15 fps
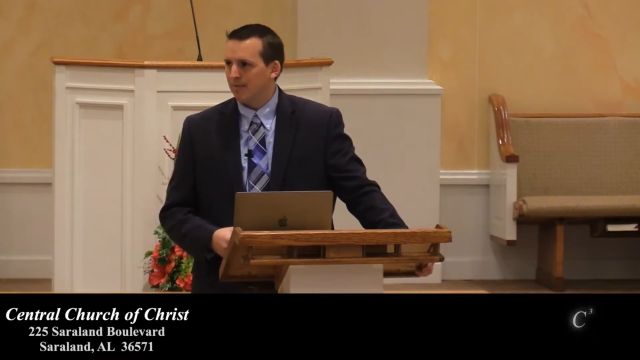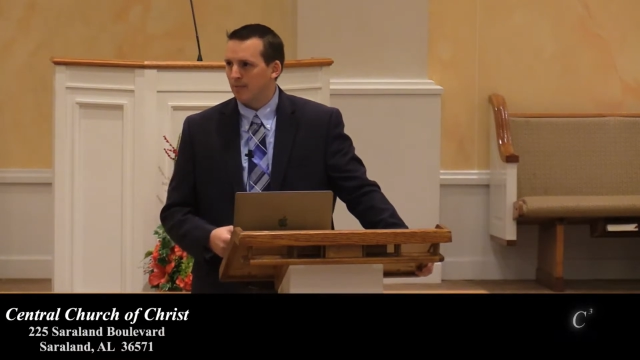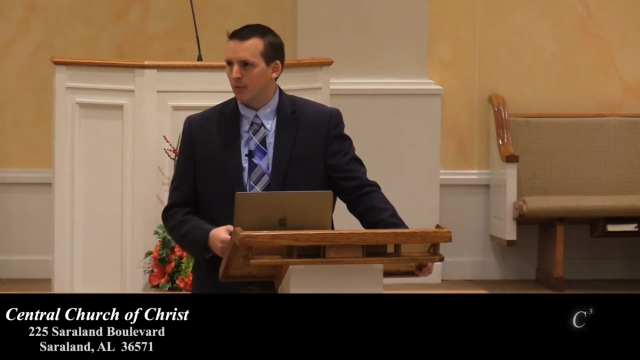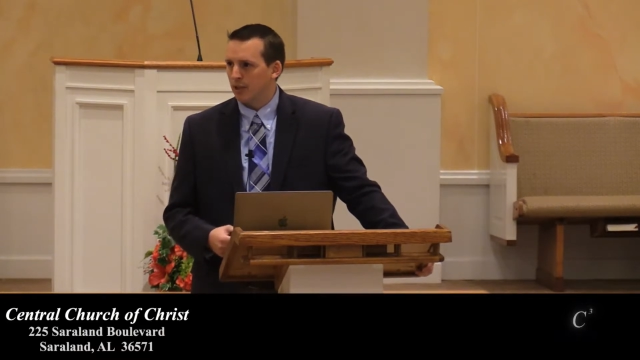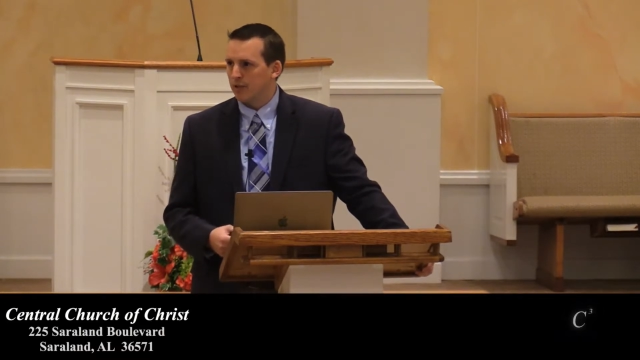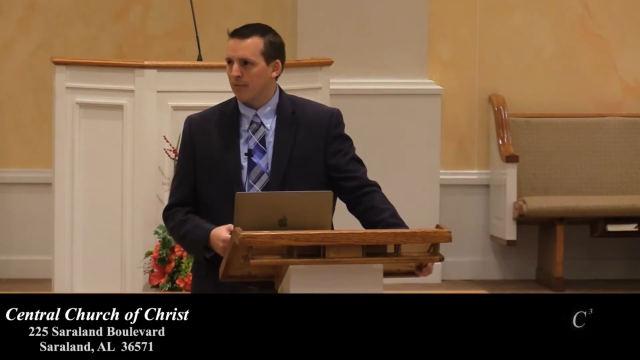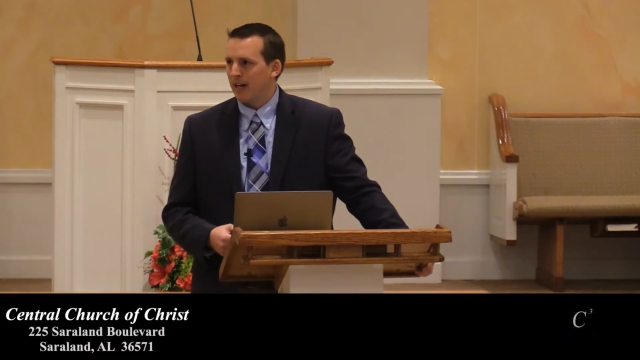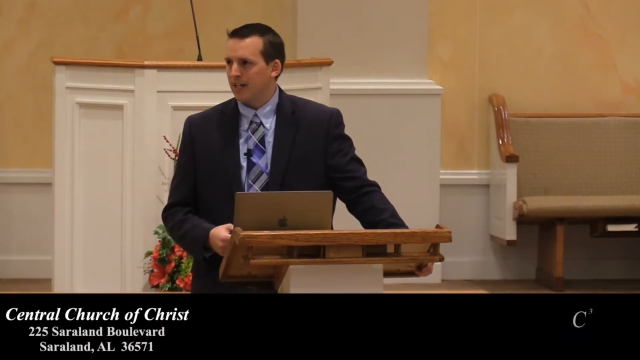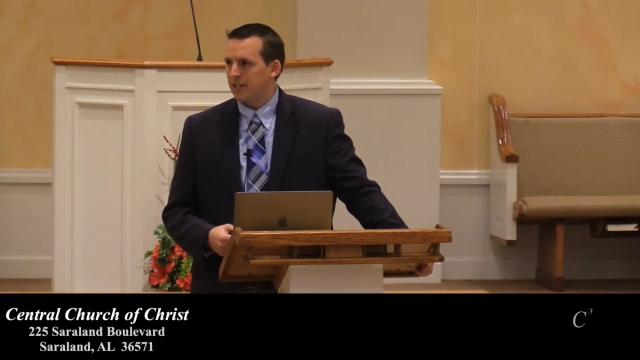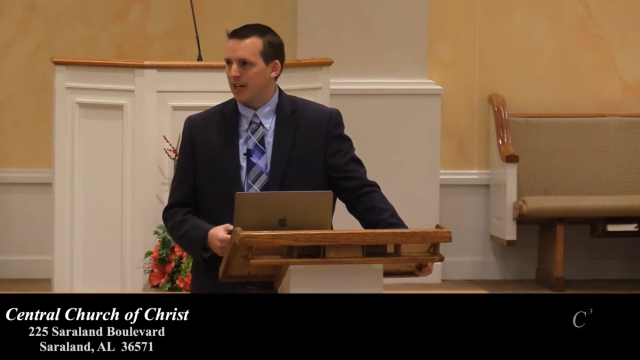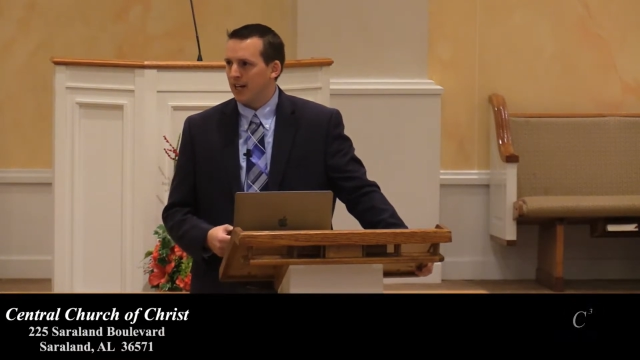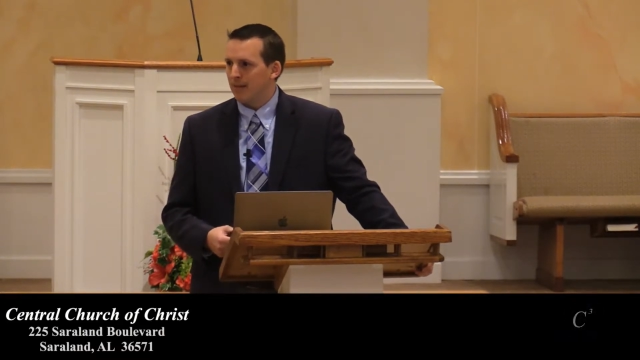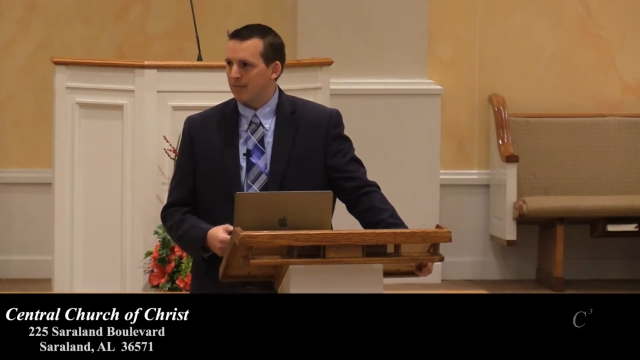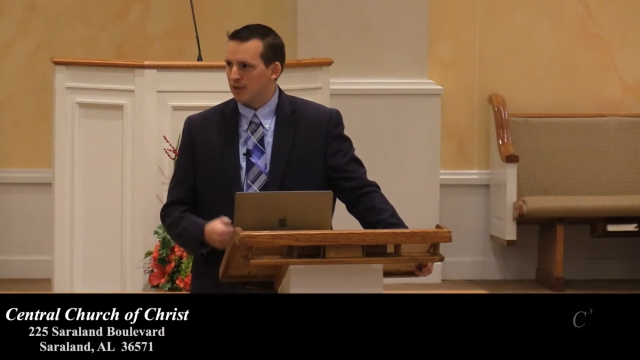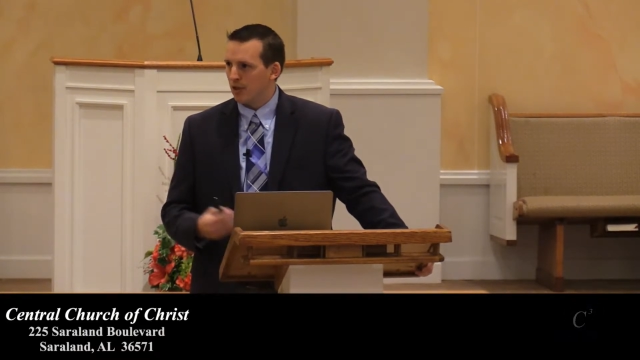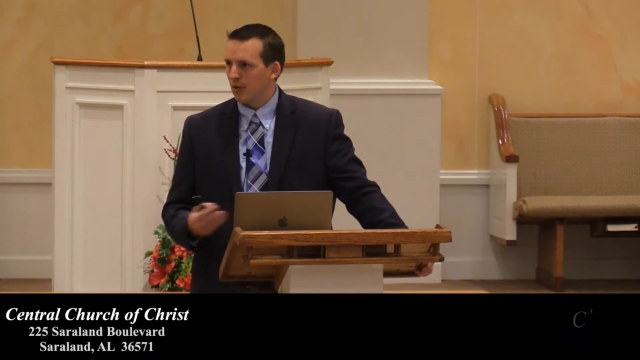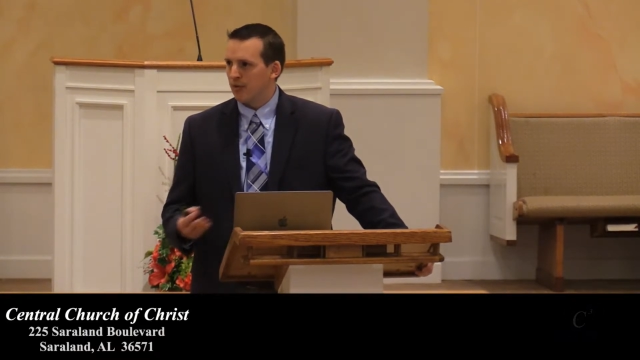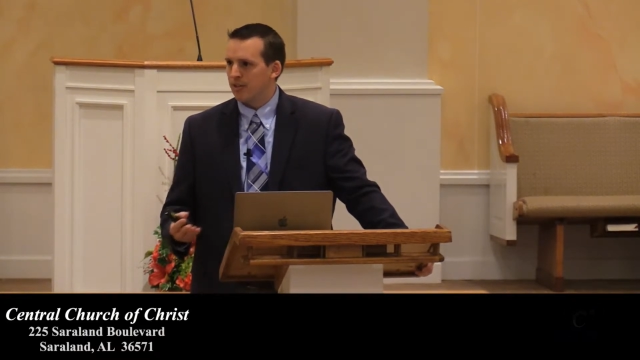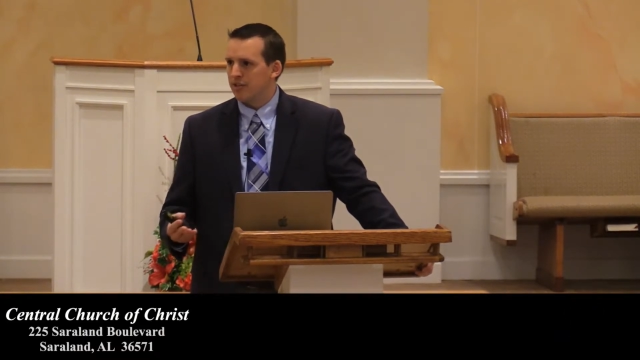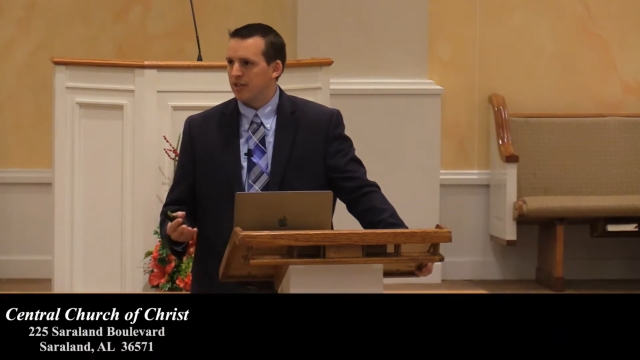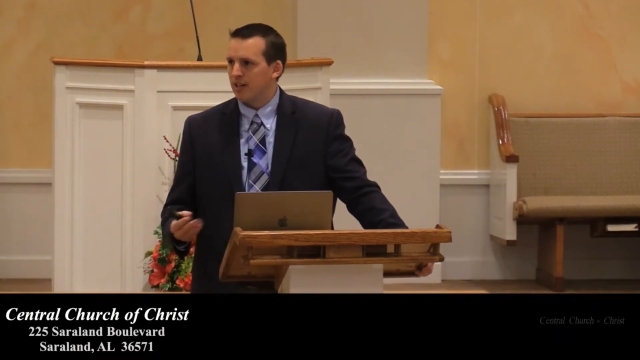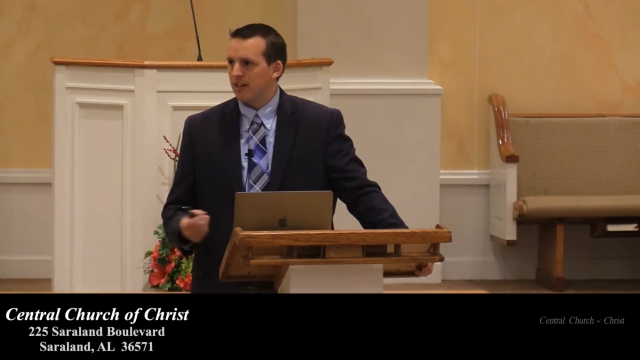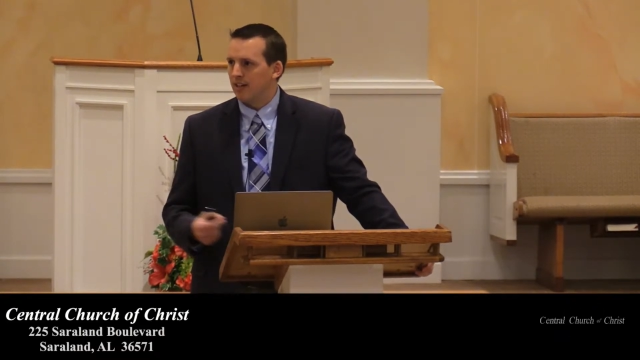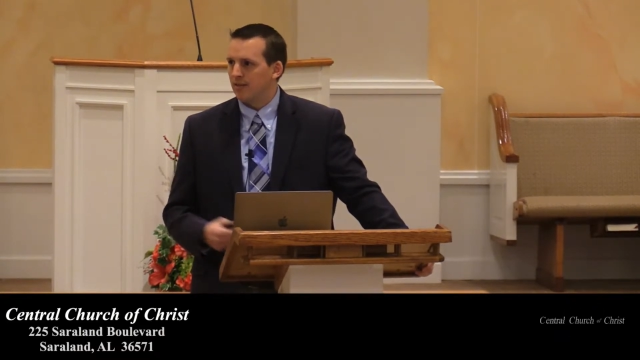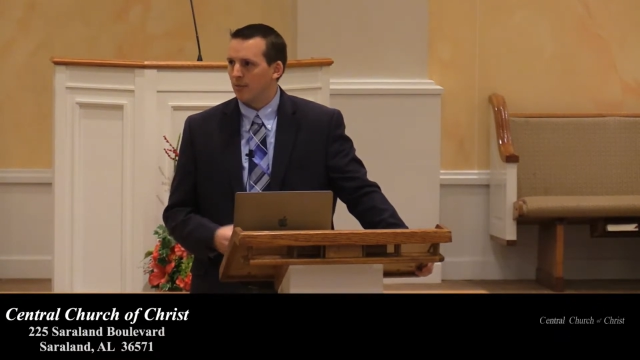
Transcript: What's my job? Sow the seed.